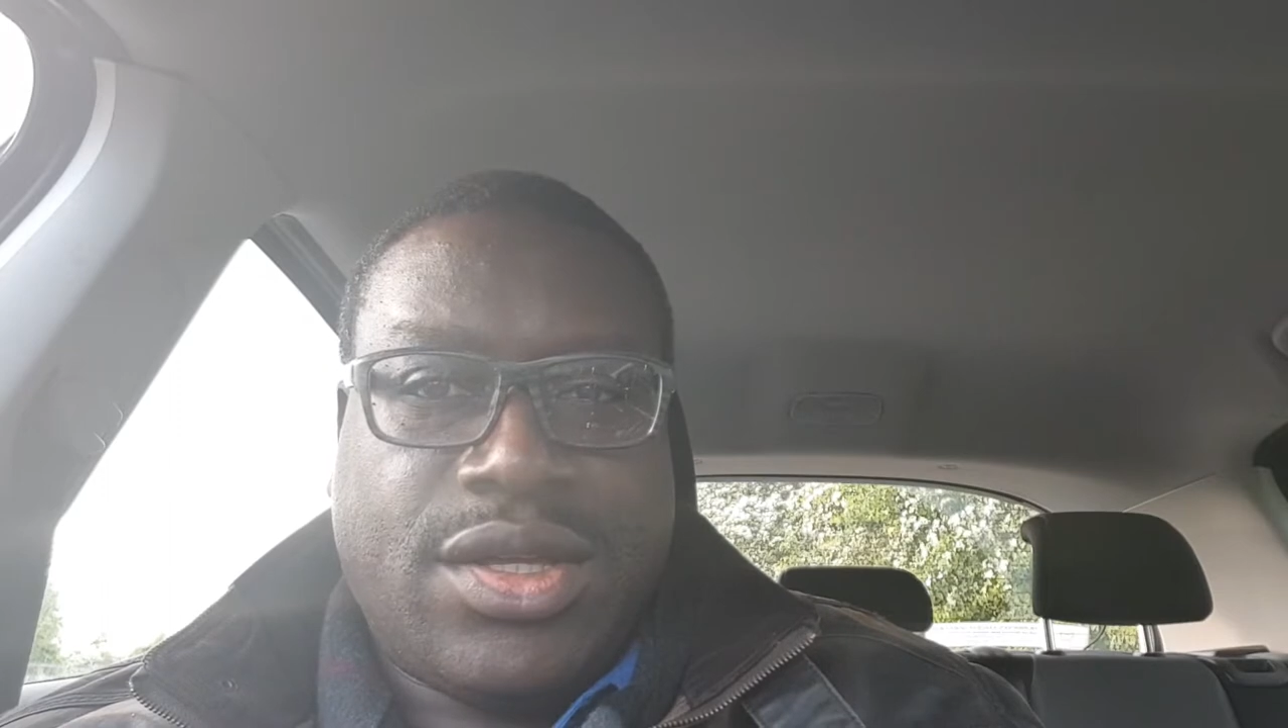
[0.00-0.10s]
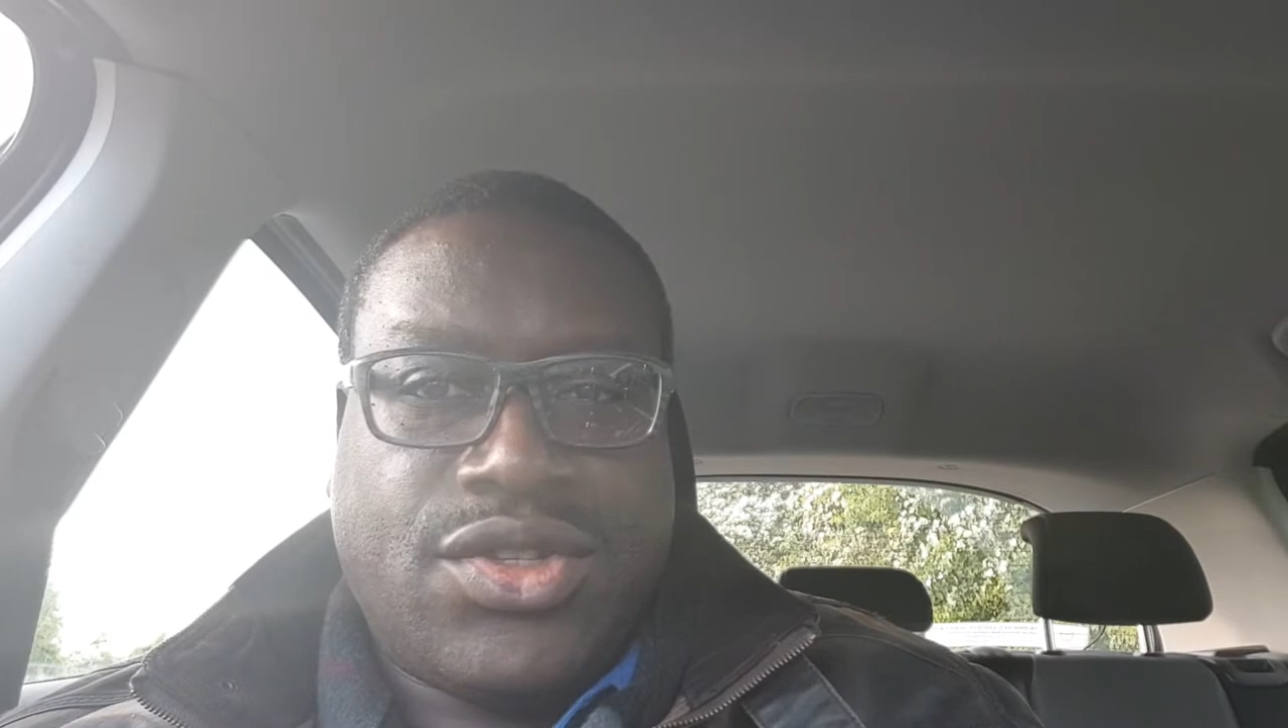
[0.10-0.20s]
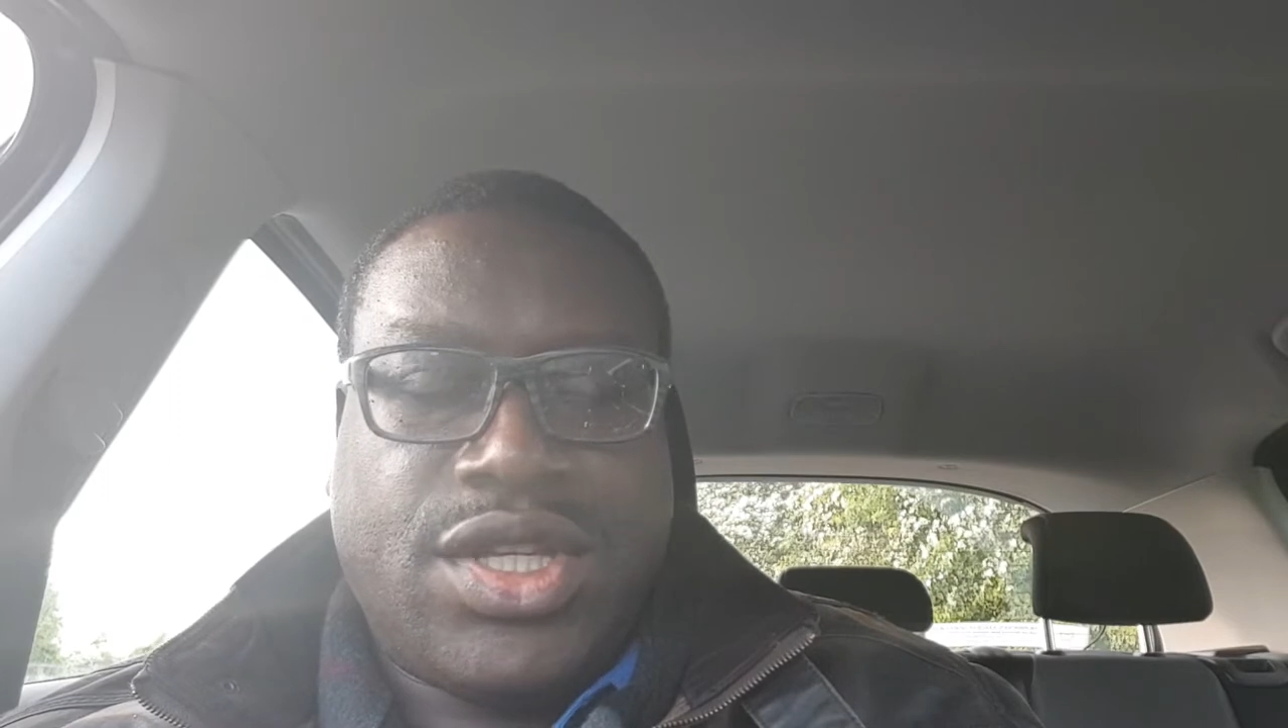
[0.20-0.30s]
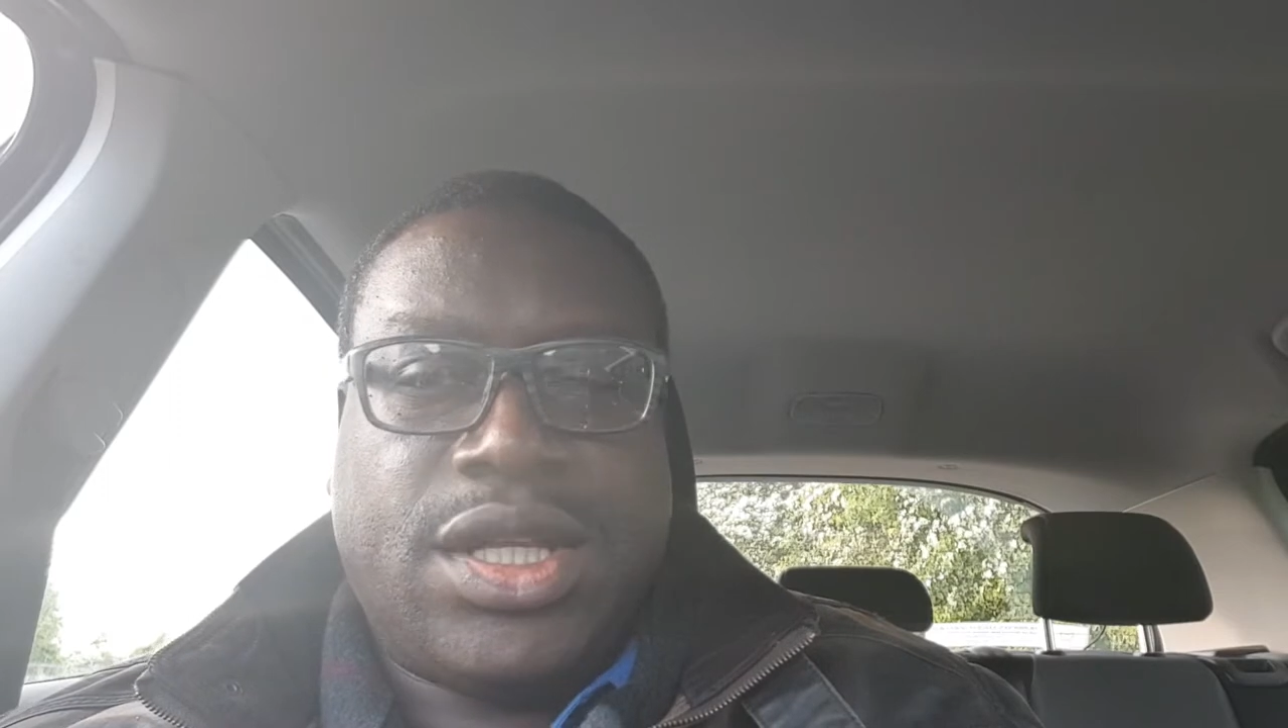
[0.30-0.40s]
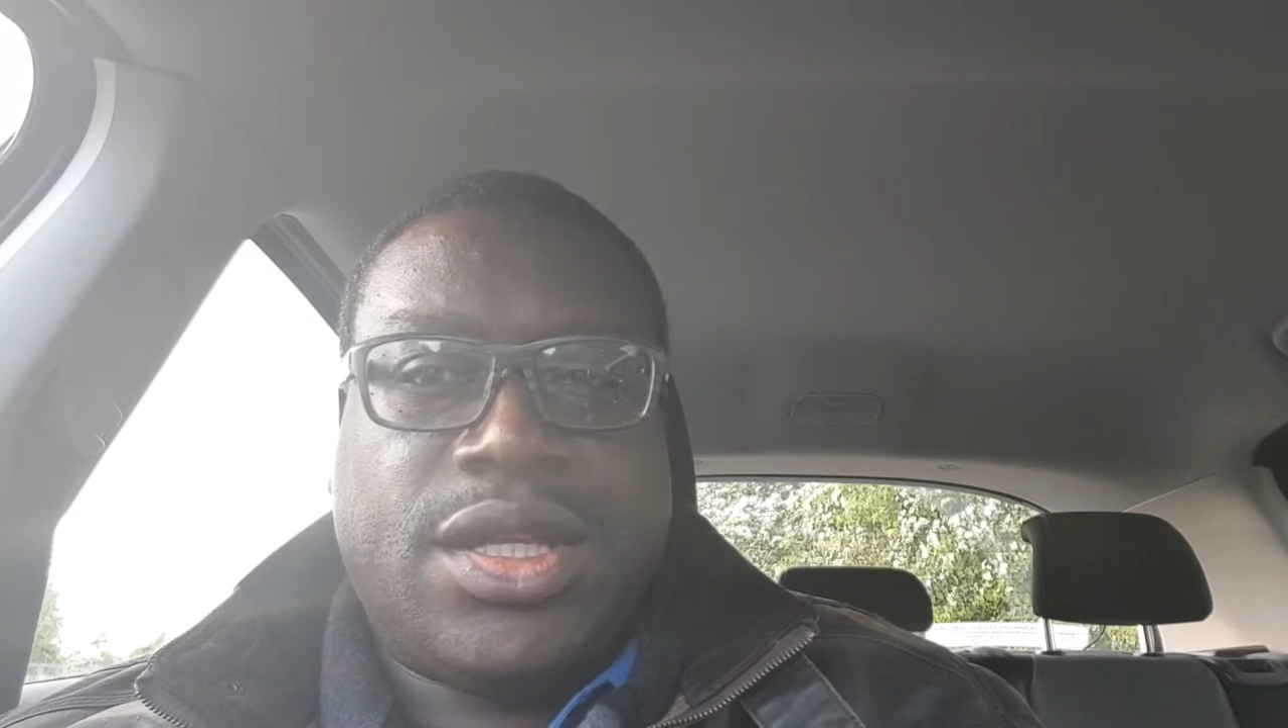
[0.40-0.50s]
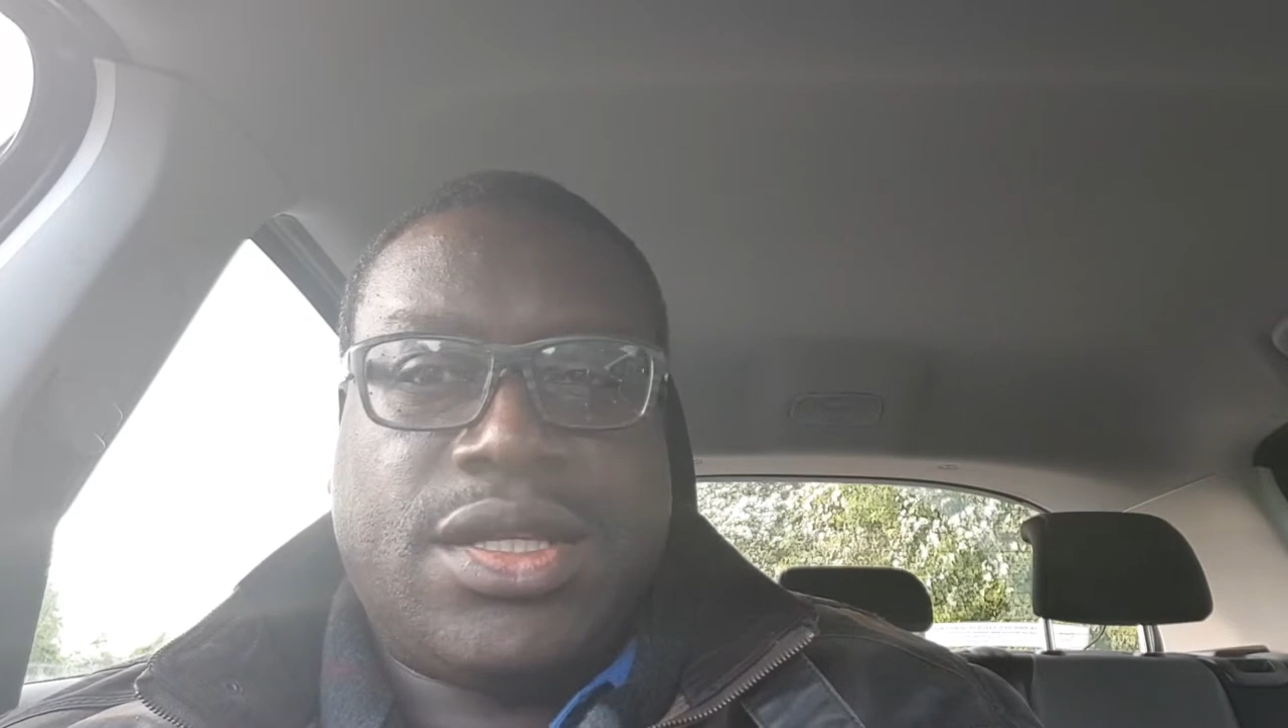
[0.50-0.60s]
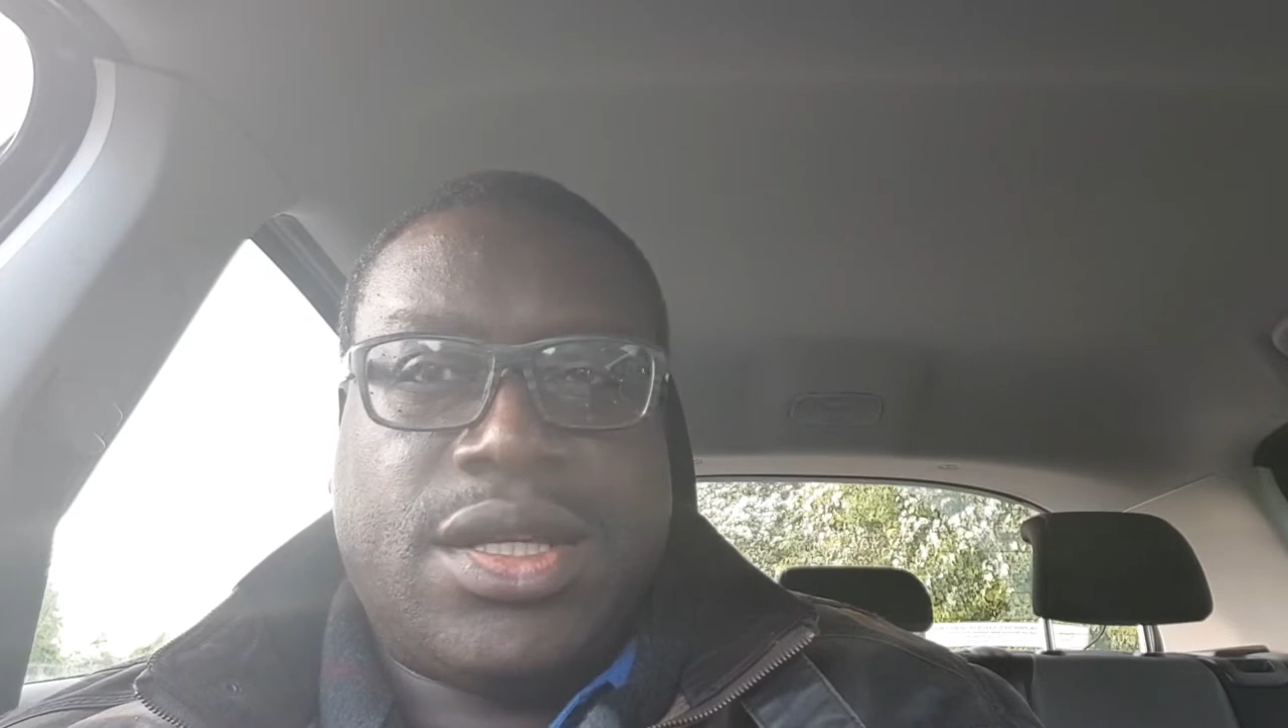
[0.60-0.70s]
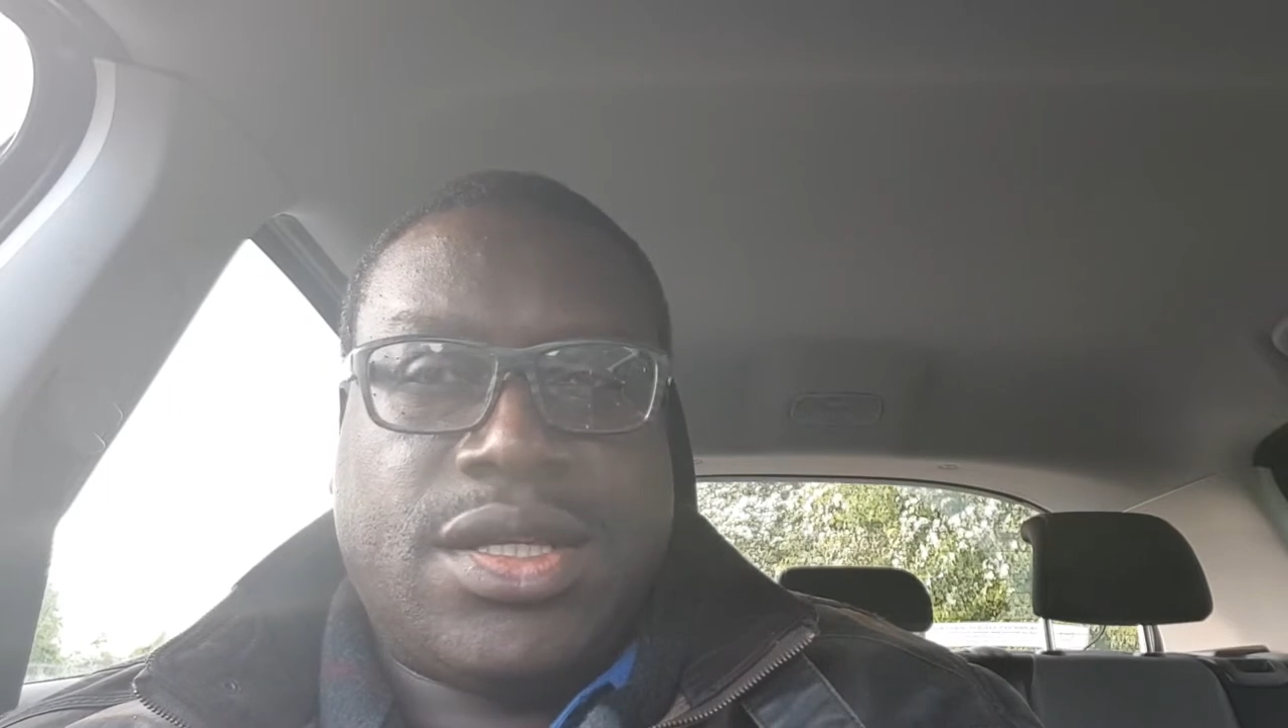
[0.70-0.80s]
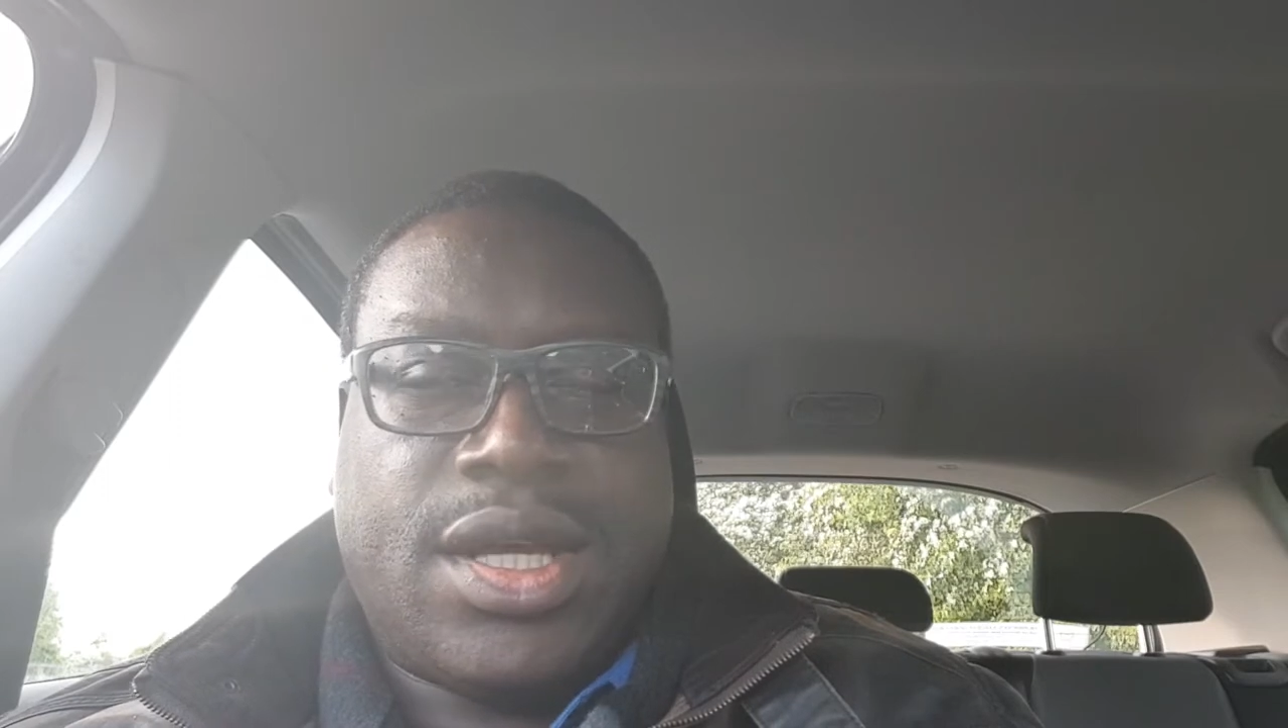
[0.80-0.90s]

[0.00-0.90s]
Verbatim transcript: sicknesses